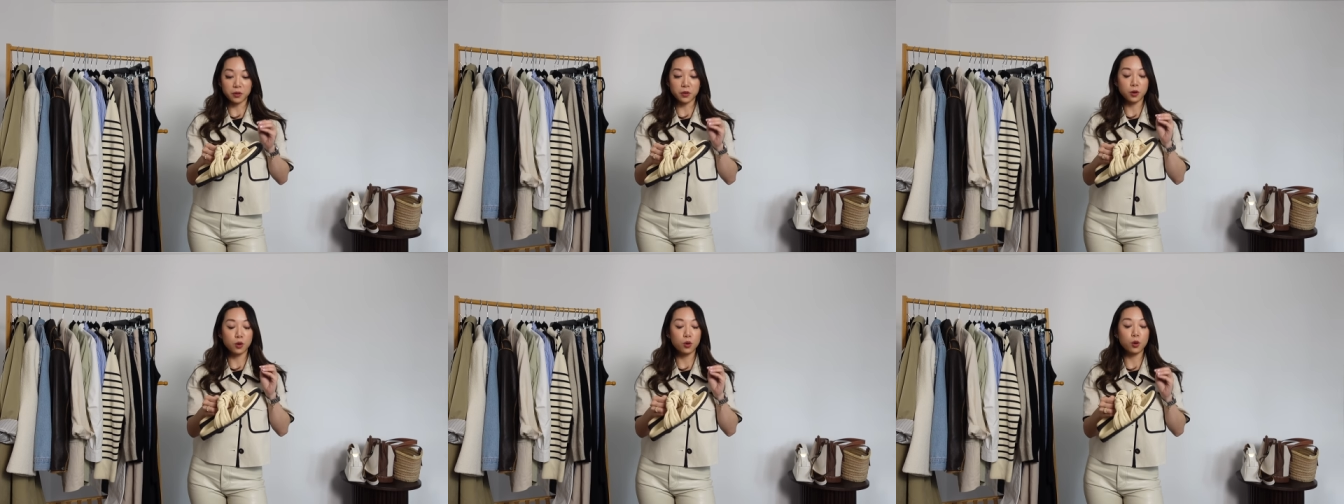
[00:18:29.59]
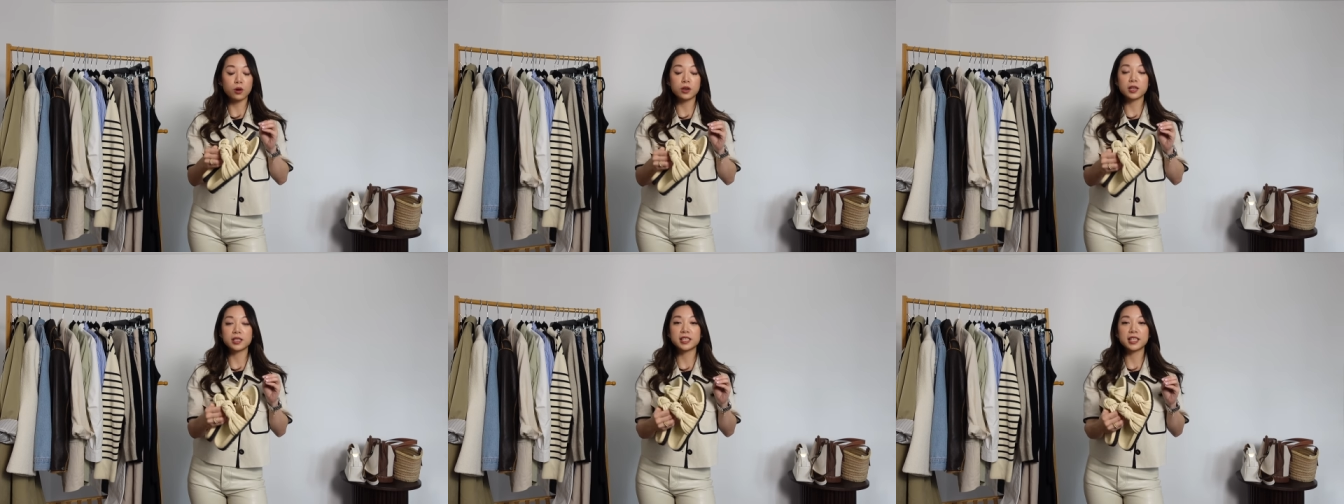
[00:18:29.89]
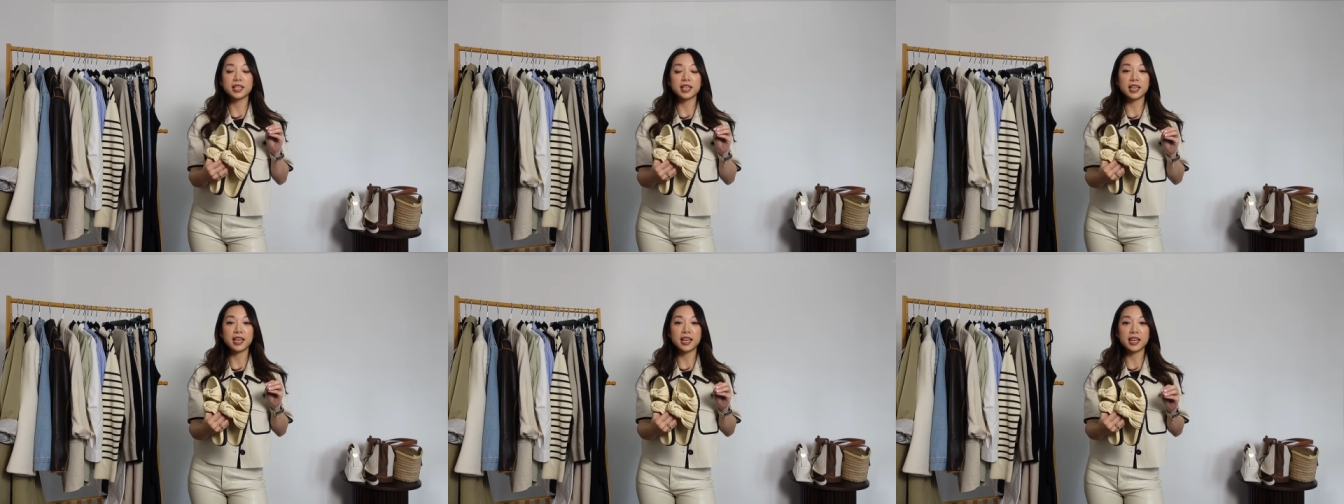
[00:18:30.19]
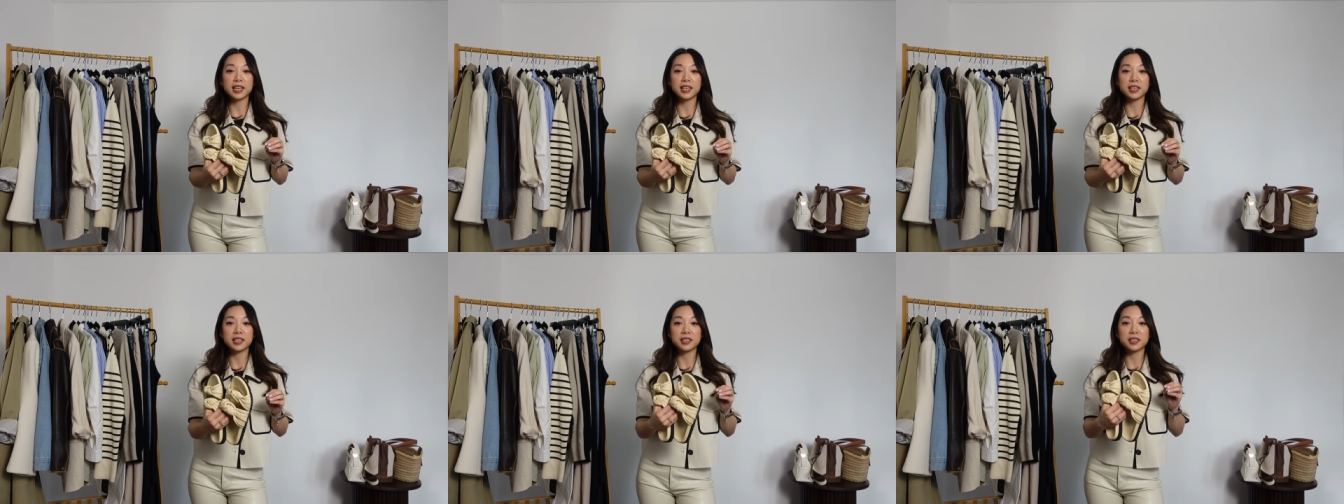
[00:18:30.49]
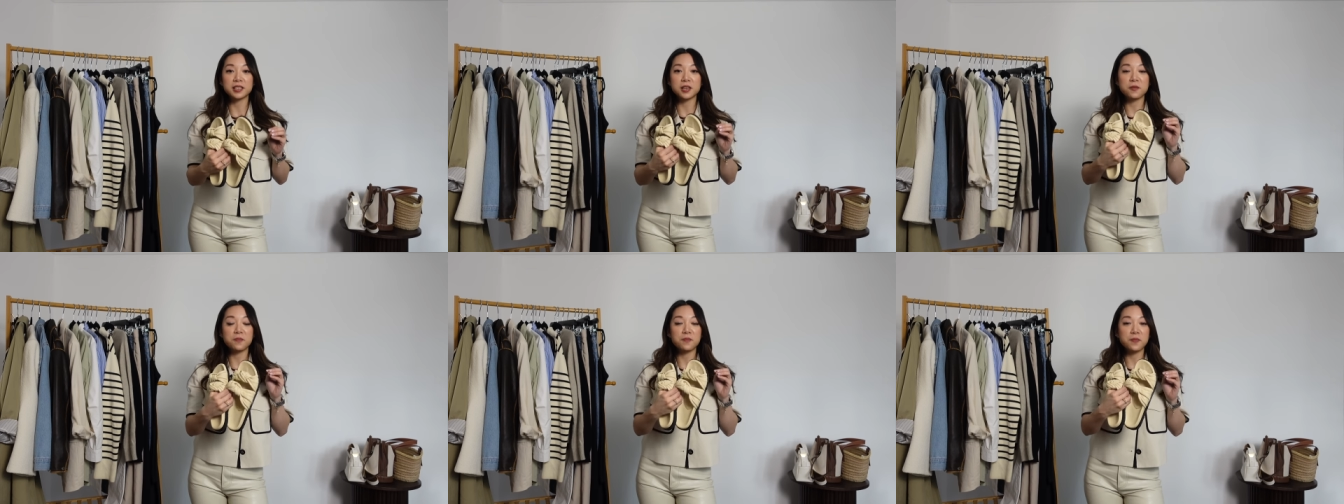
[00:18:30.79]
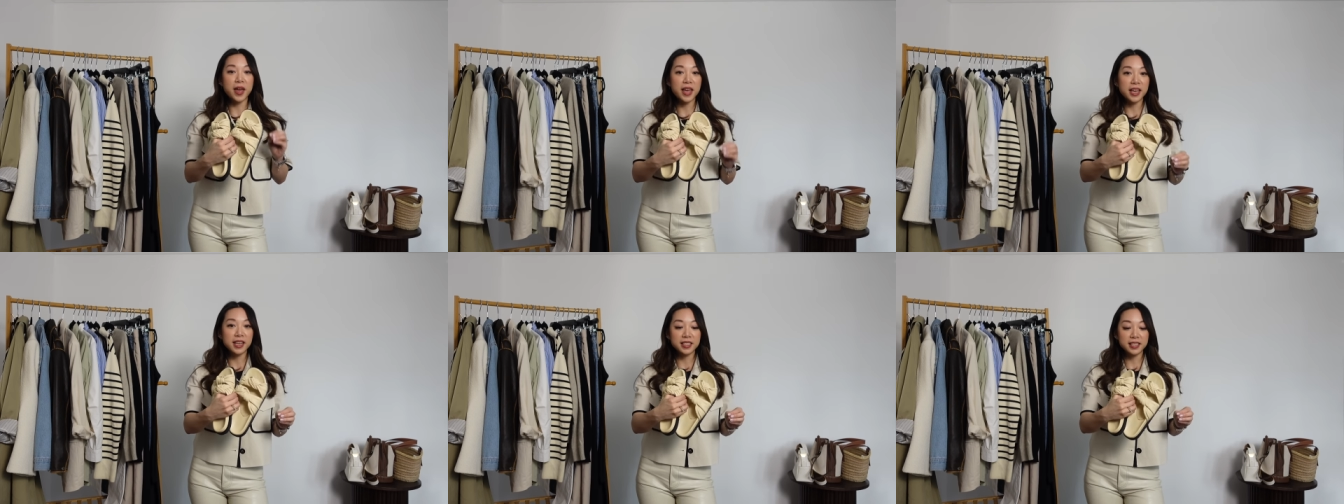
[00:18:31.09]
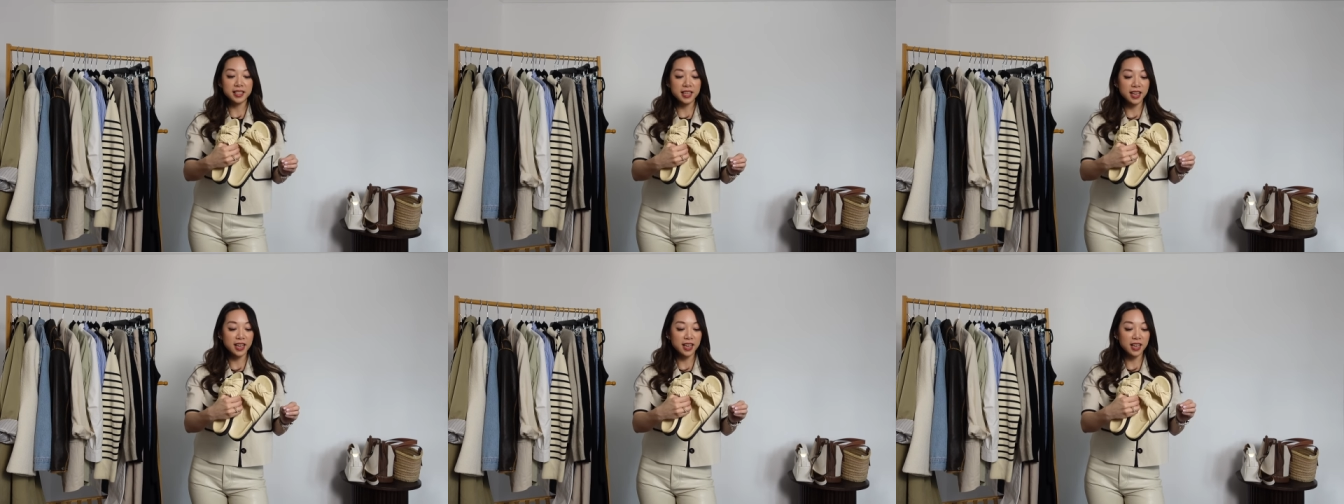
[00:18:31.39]
the quality is
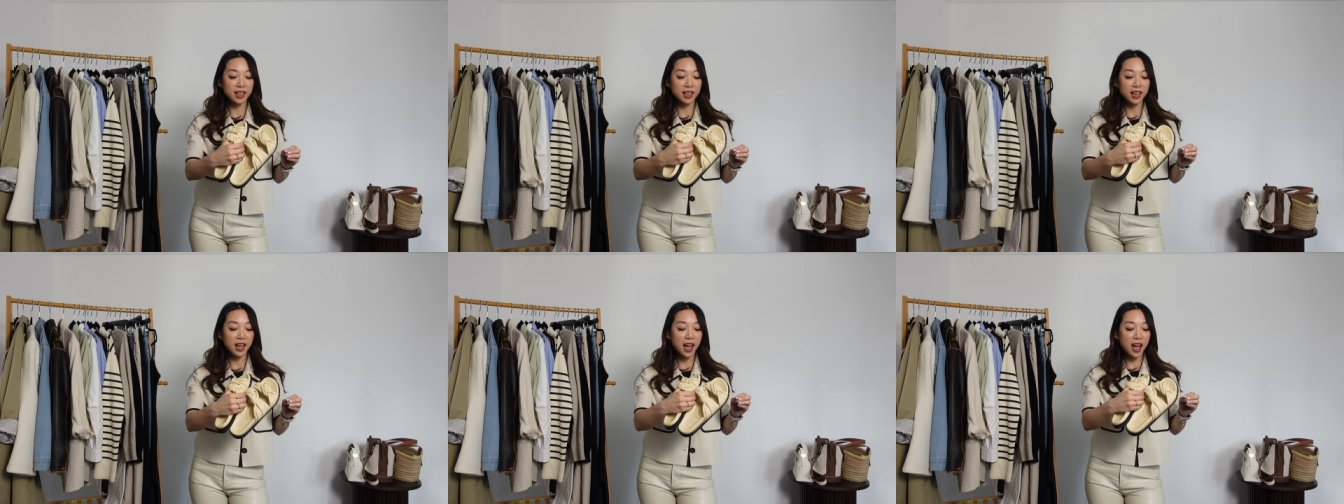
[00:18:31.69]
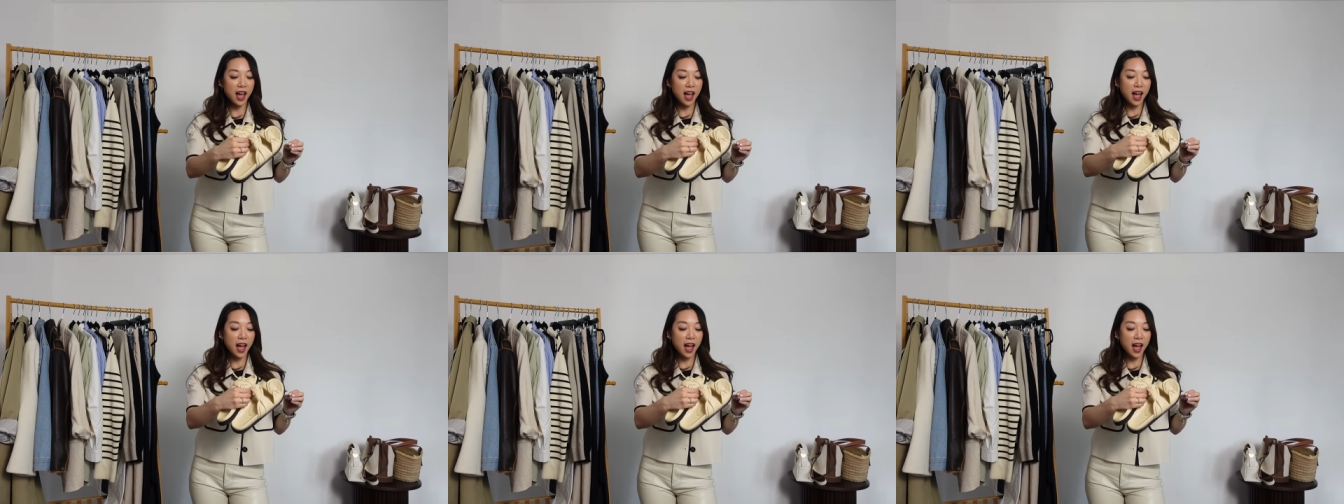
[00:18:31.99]
amazing,